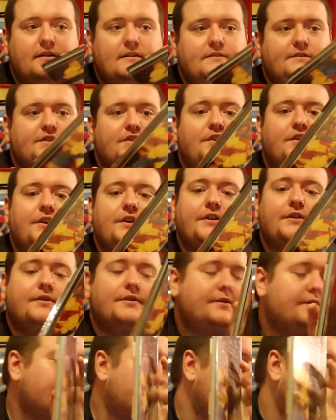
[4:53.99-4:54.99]
sturdier.
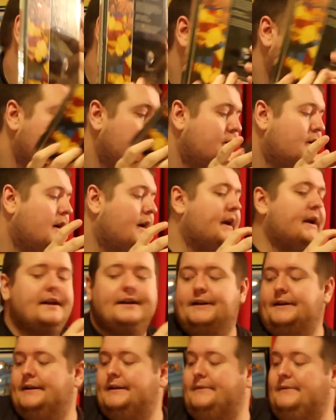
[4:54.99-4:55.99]
All right,
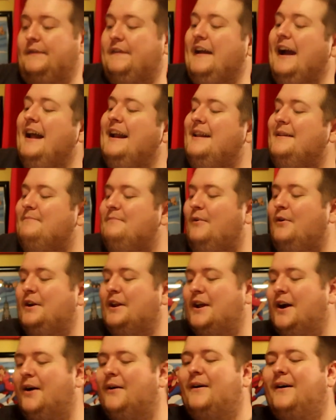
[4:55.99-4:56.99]
we've got more to
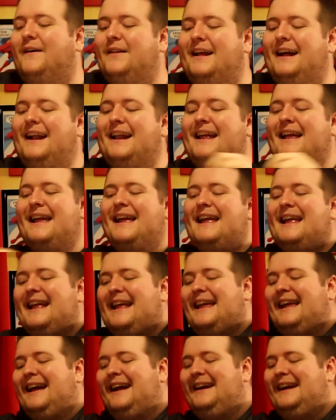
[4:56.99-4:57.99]
go. Hold on.
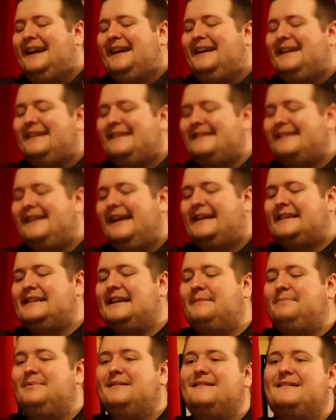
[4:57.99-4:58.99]
All right, next
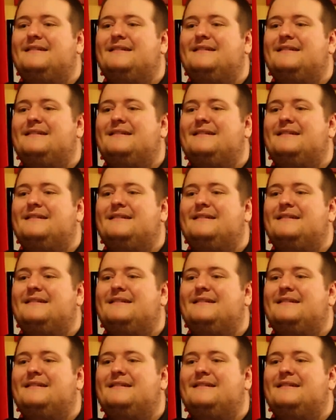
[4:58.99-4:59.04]
up,